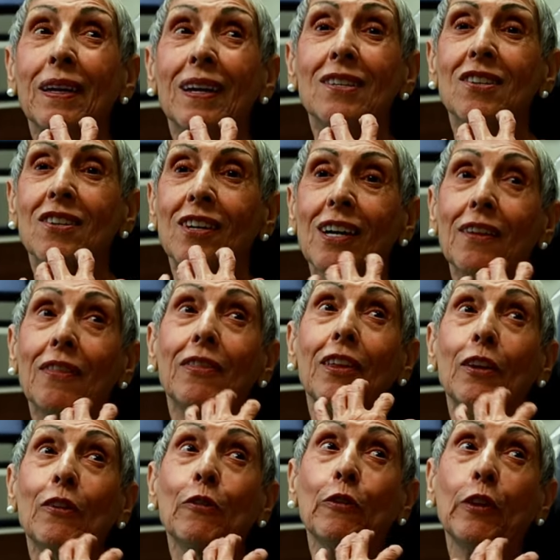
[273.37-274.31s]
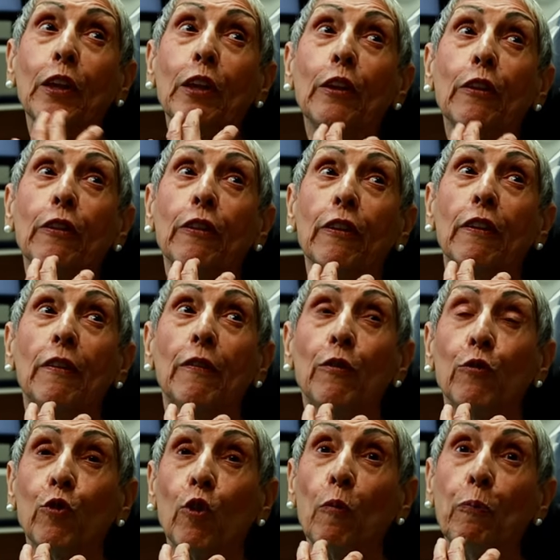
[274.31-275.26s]
age had these teeth
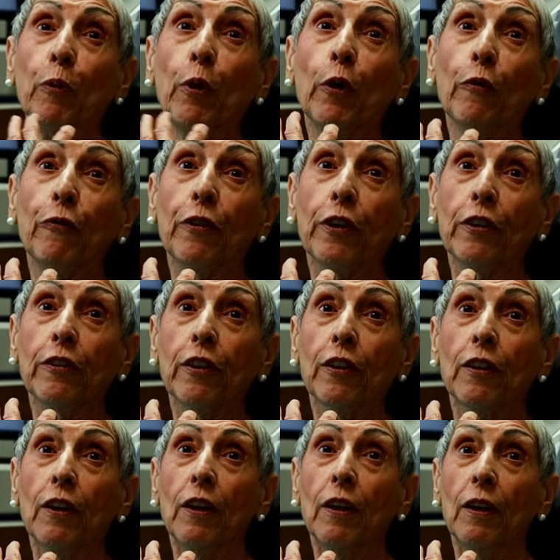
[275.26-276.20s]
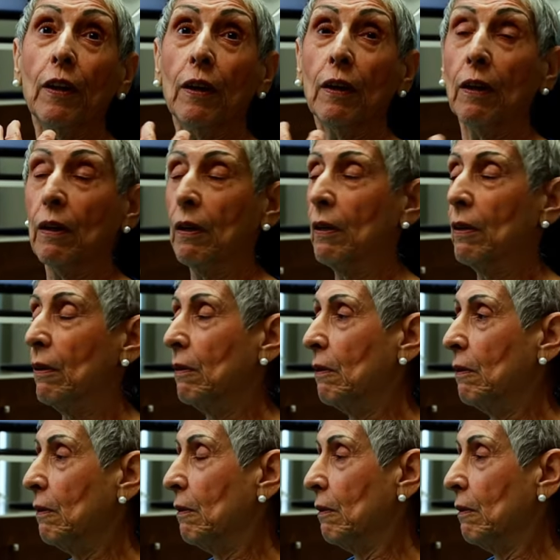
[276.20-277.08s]
so perfect. Yeah, you're right.